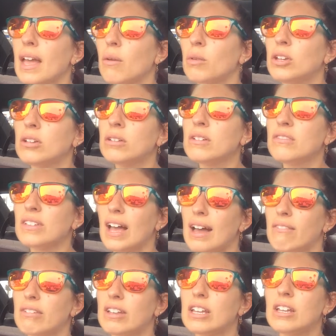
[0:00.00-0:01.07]
And when you lift
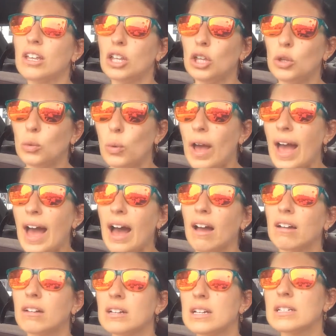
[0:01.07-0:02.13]
heavy,
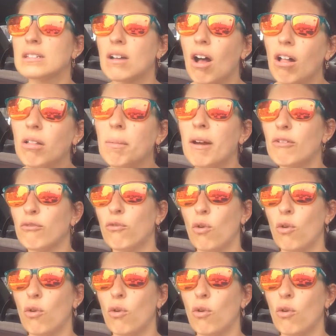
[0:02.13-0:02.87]
it's all about